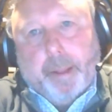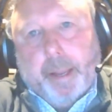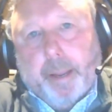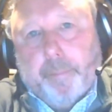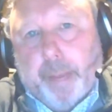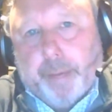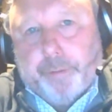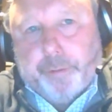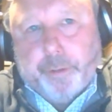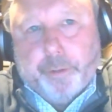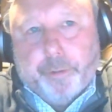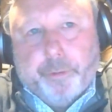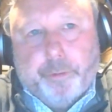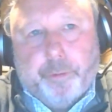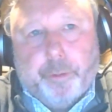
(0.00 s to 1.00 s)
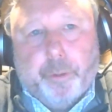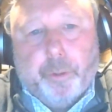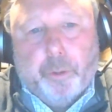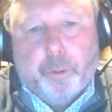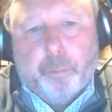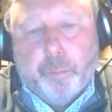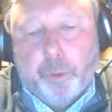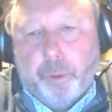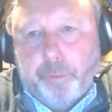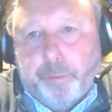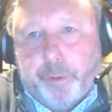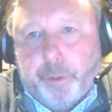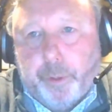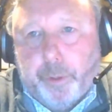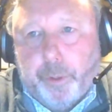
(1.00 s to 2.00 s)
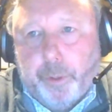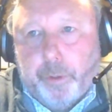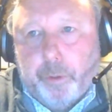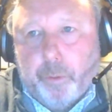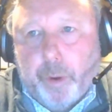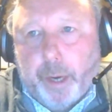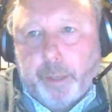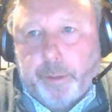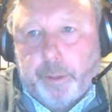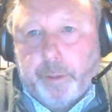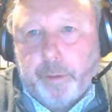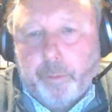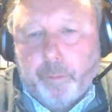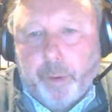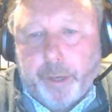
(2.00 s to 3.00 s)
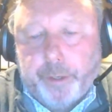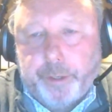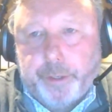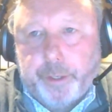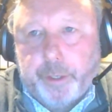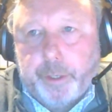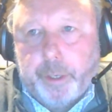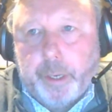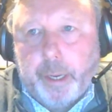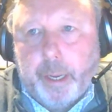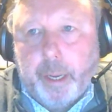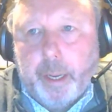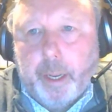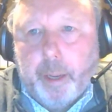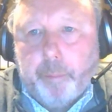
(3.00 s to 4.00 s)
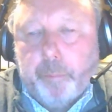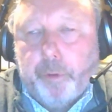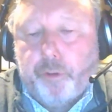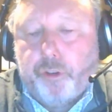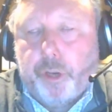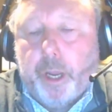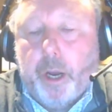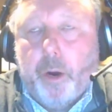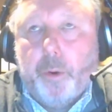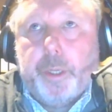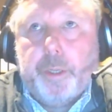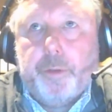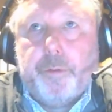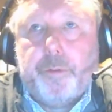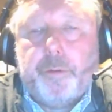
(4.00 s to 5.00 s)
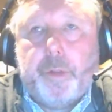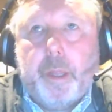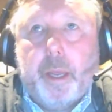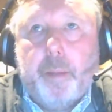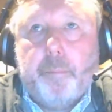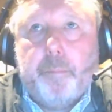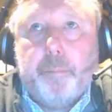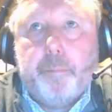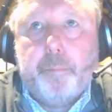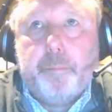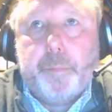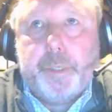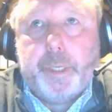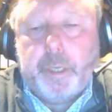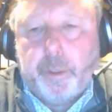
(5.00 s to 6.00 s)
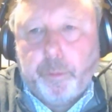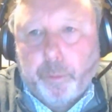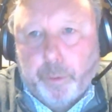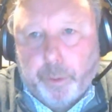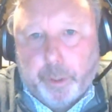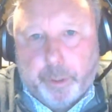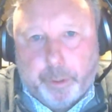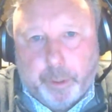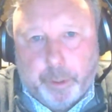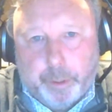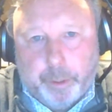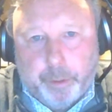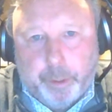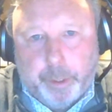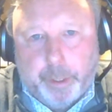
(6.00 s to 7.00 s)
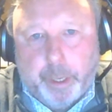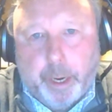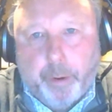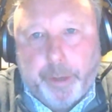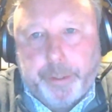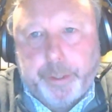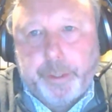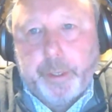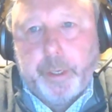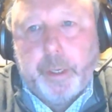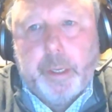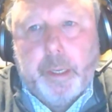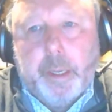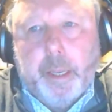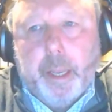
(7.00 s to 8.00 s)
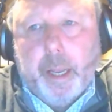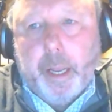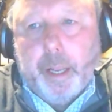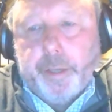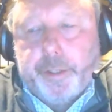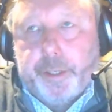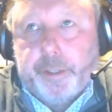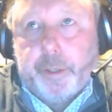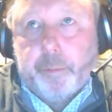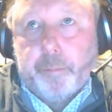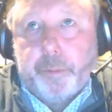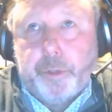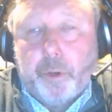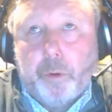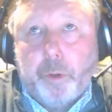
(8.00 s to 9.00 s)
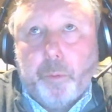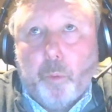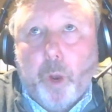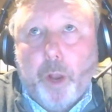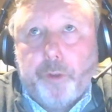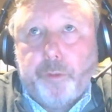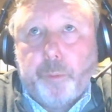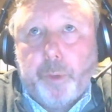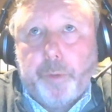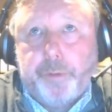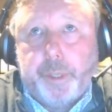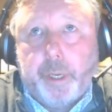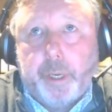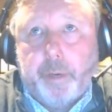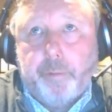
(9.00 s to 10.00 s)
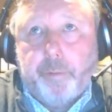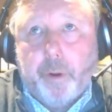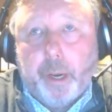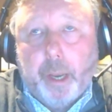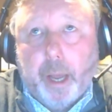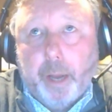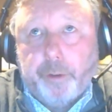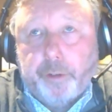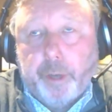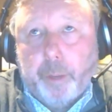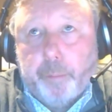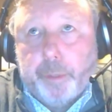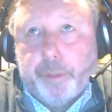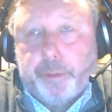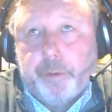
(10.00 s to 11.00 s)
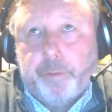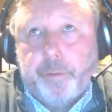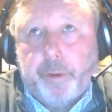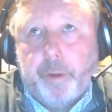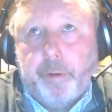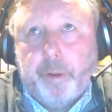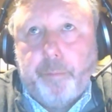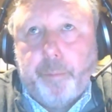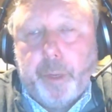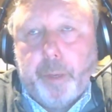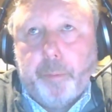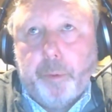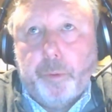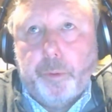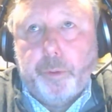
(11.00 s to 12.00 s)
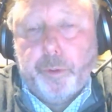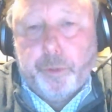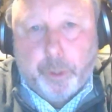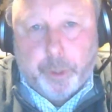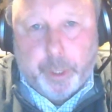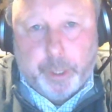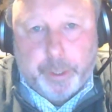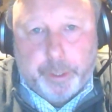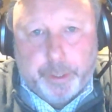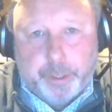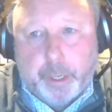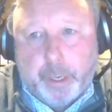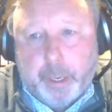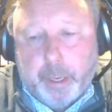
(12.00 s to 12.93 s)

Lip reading: investors to move to direct registered shareholdings, particularly through the DRS system. So whilst we've seen very large numbers of people do this,